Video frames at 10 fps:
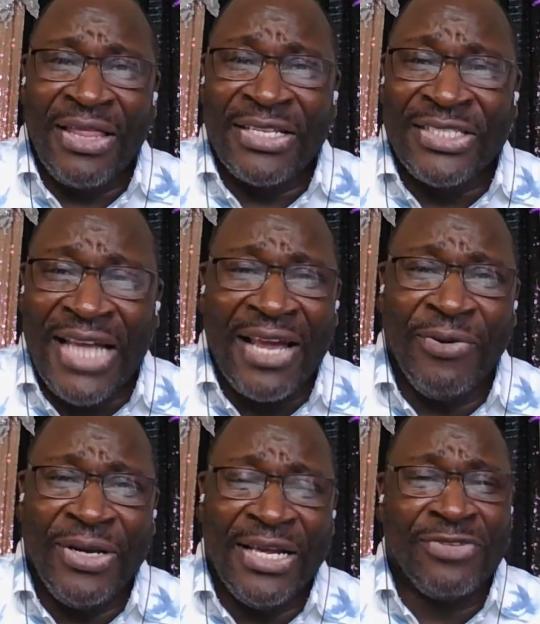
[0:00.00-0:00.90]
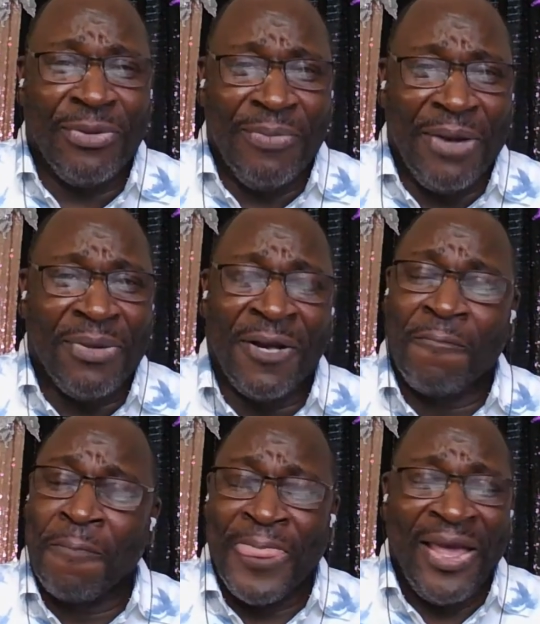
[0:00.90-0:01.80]
The second one is,
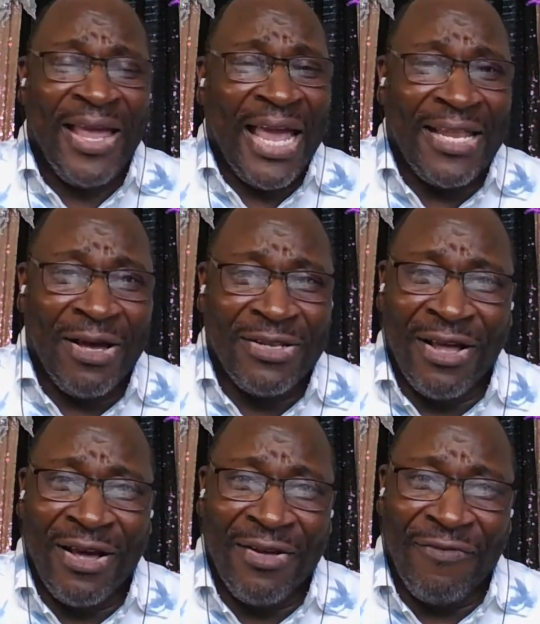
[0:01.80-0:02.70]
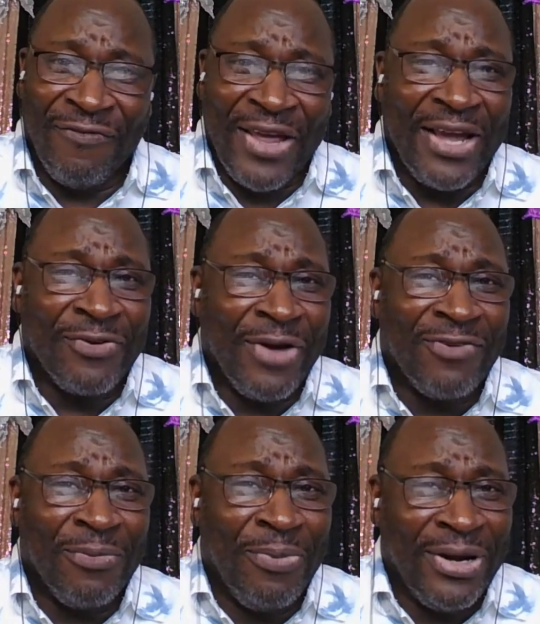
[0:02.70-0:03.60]
remember, the Fair
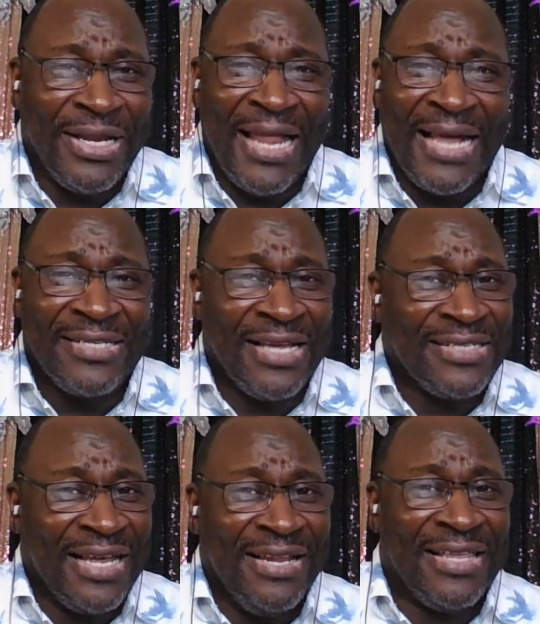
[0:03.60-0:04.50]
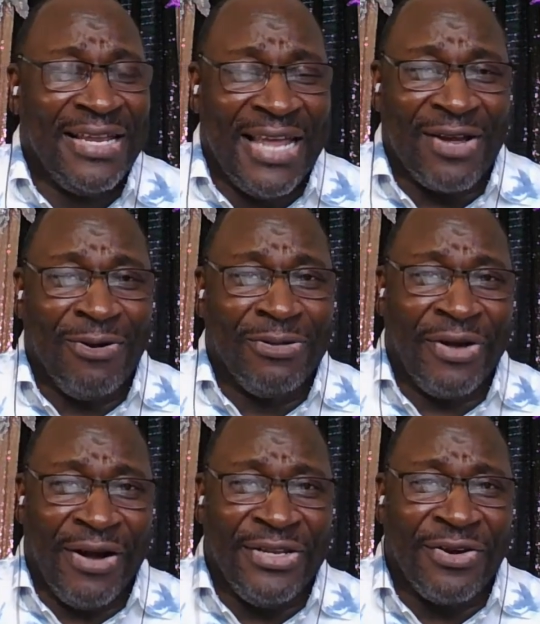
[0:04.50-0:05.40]
Credit Reporting Act says anything that goes
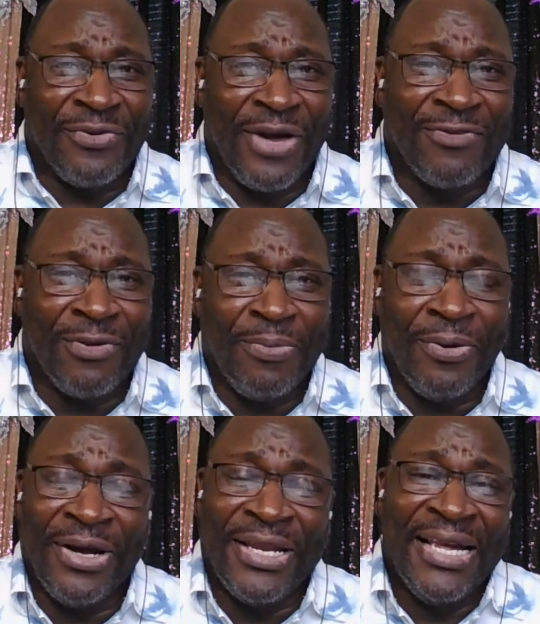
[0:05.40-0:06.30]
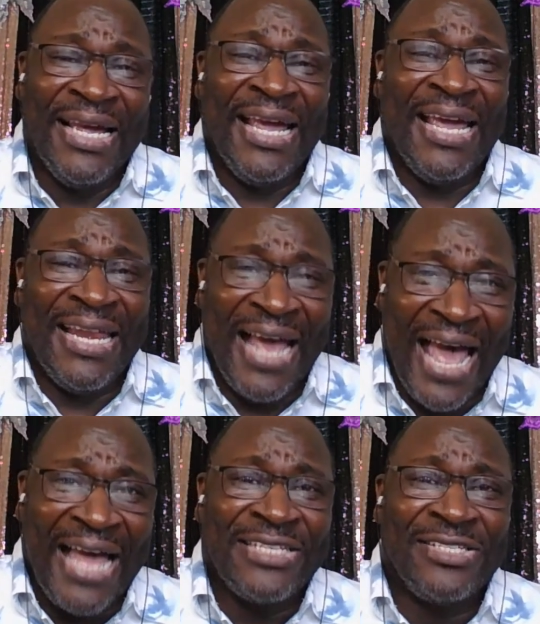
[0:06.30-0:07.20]
on your credit report, it
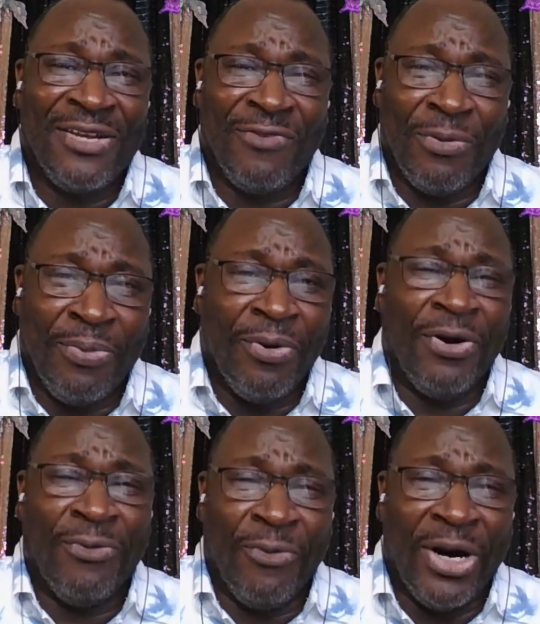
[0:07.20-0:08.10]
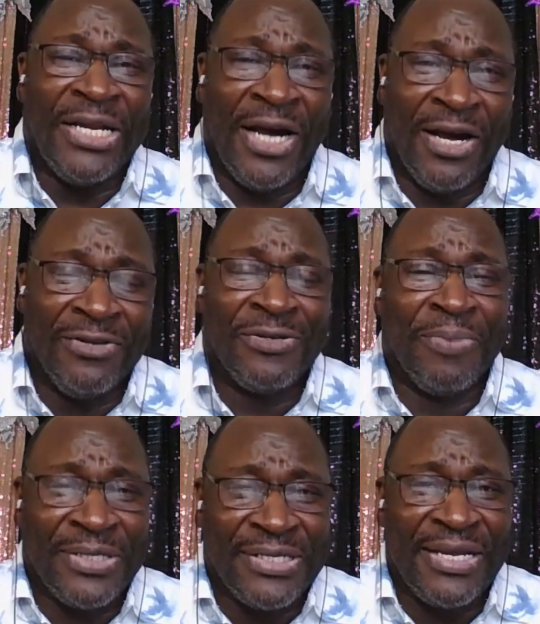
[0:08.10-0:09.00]
has to report
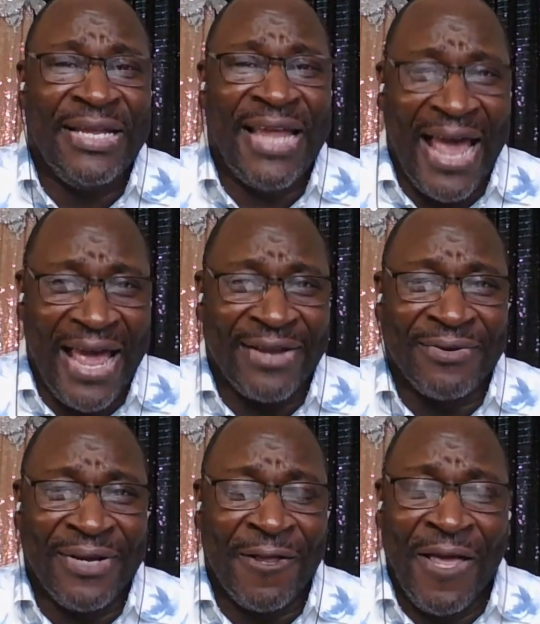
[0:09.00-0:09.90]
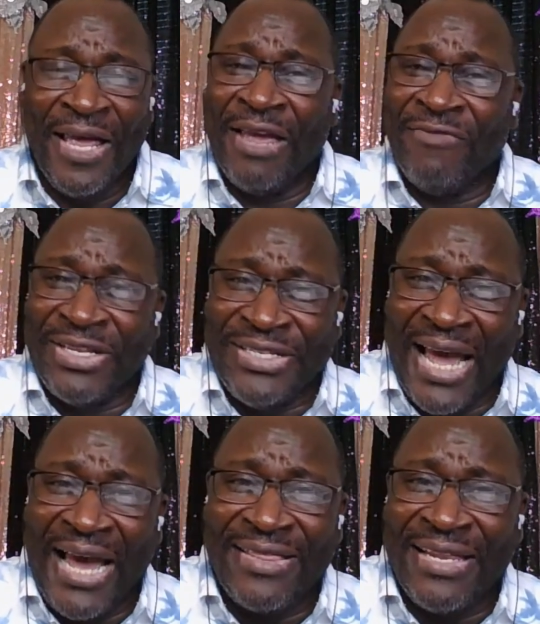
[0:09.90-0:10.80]
100% accurate. If it's
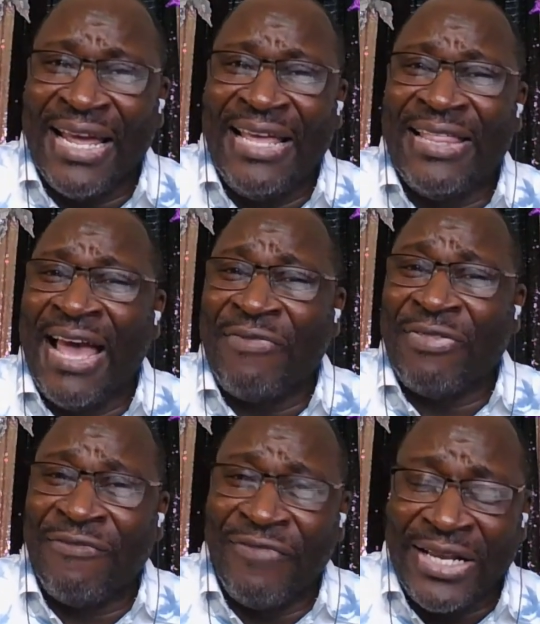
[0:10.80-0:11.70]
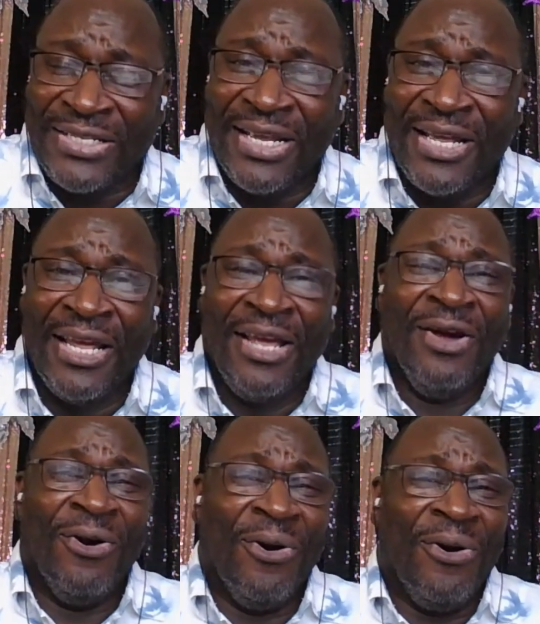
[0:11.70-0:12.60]
not, then they either have to fix it
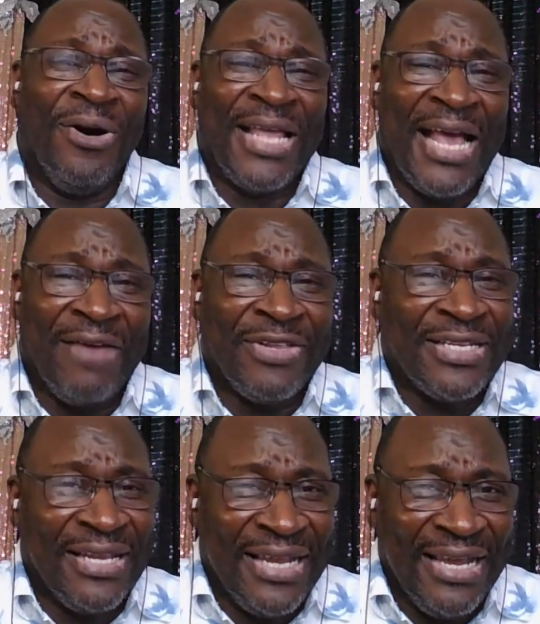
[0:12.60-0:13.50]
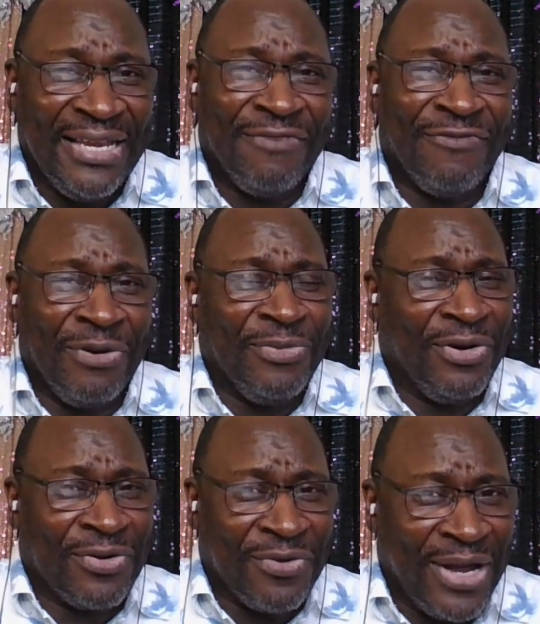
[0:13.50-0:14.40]
or they have to delete it from
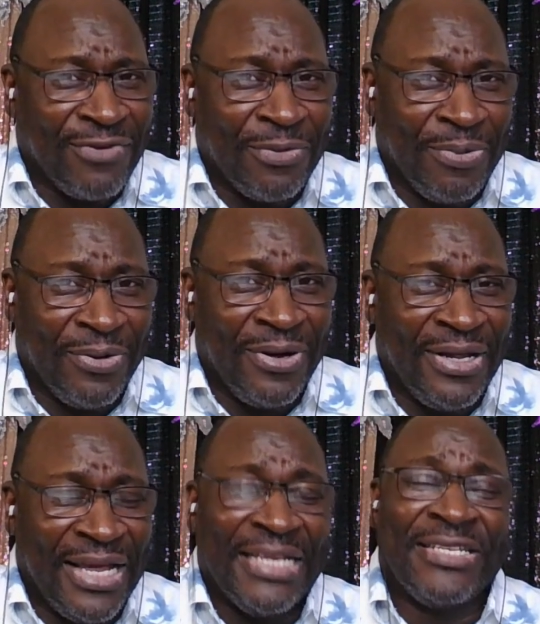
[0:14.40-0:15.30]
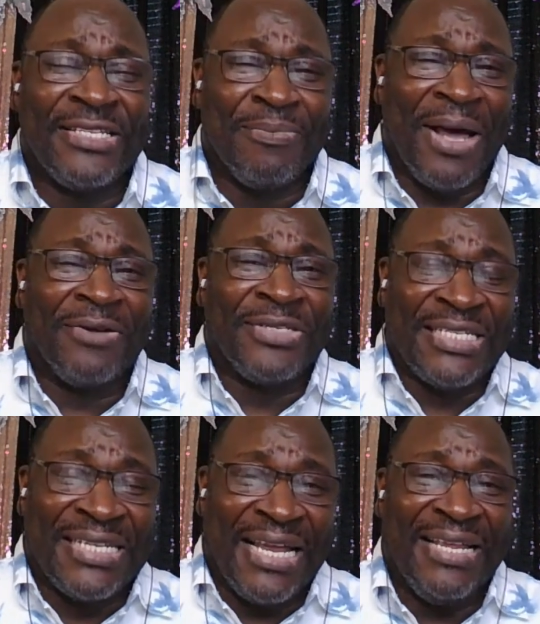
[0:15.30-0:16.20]
your credit report. And this is about
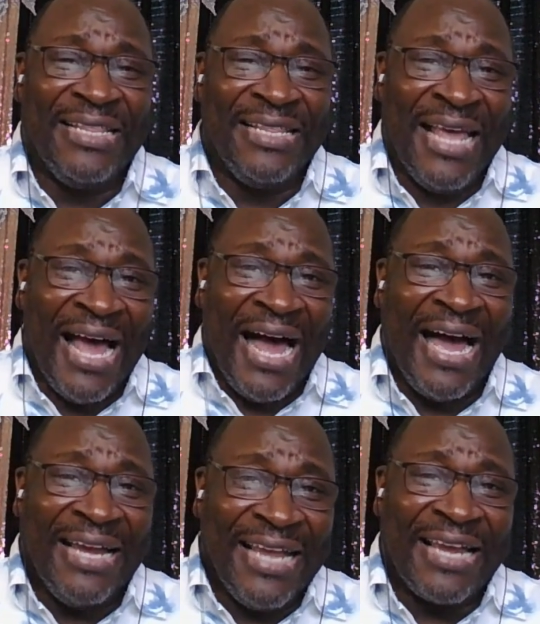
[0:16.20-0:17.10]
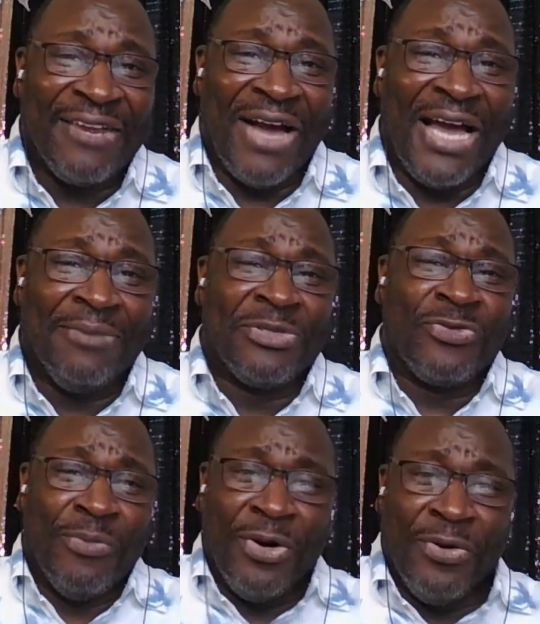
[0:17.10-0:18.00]
just getting negative
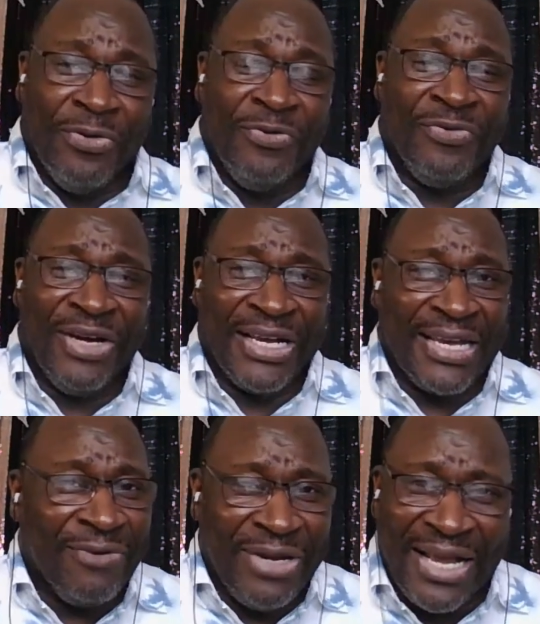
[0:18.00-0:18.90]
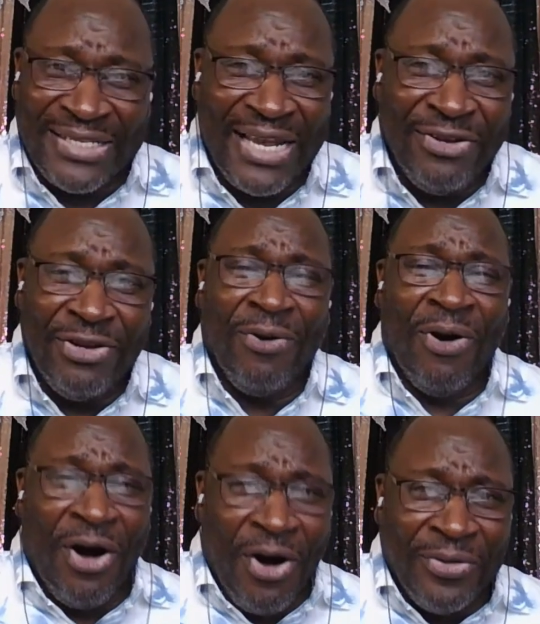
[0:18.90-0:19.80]
items removed. Again, we're not saying you
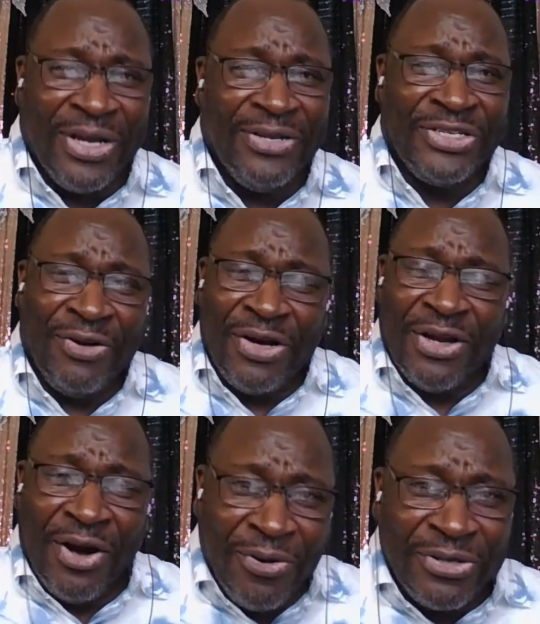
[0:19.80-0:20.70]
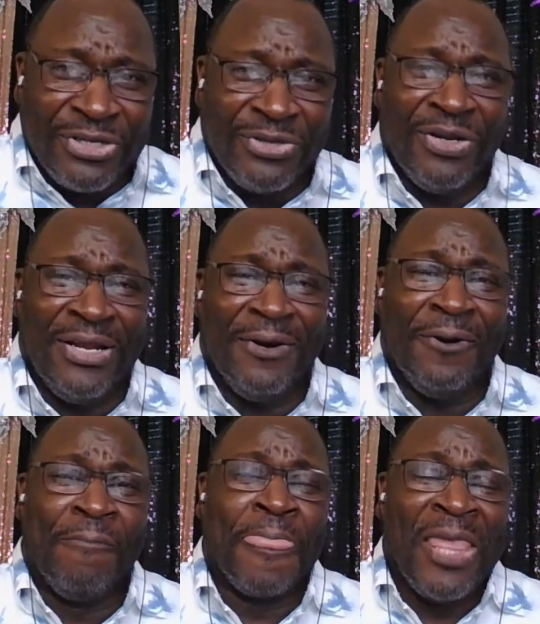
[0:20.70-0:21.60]
don't owe it. You're still going to owe the student
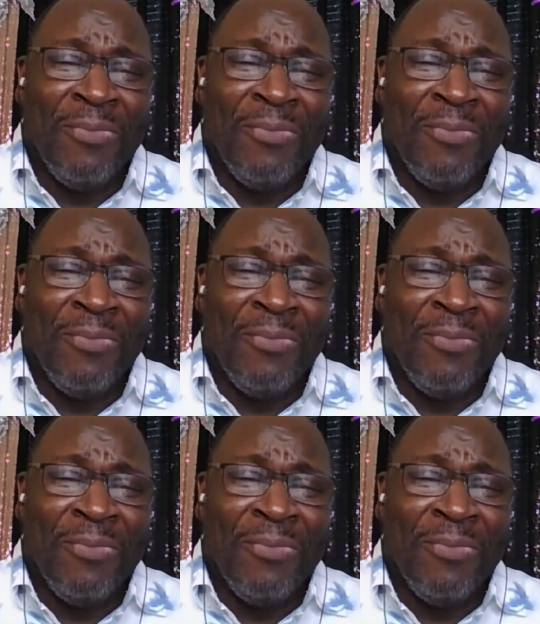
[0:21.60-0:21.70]
loan.